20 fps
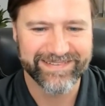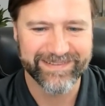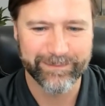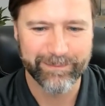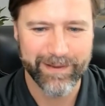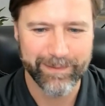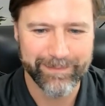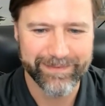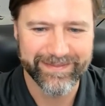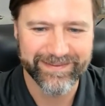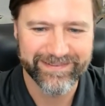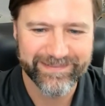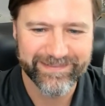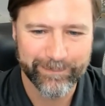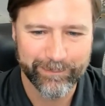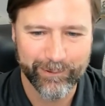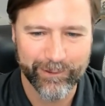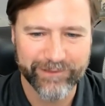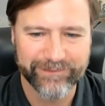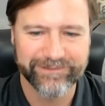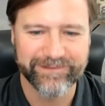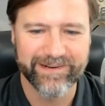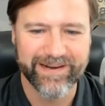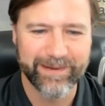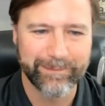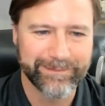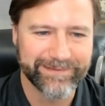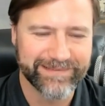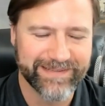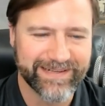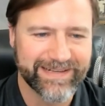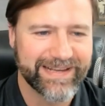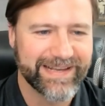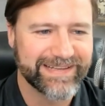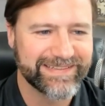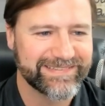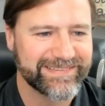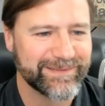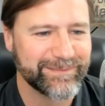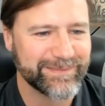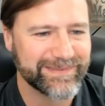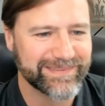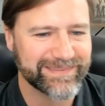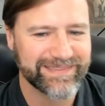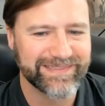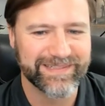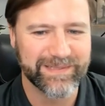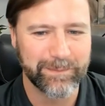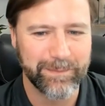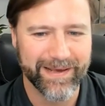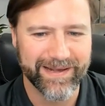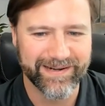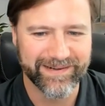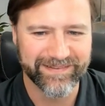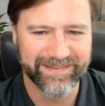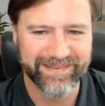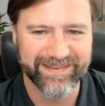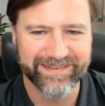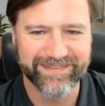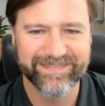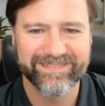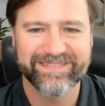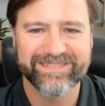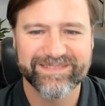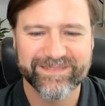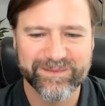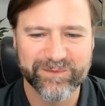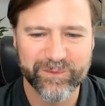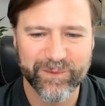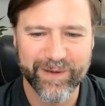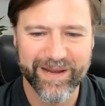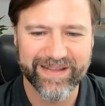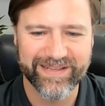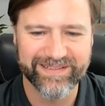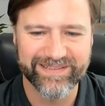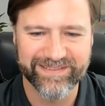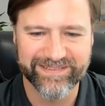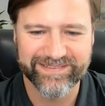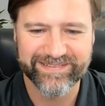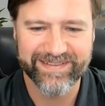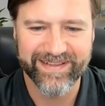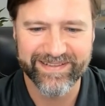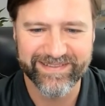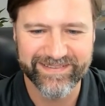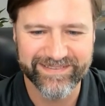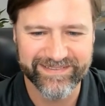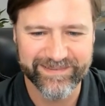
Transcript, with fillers: So right. maybe support for Amazon custom is a little better than regular seller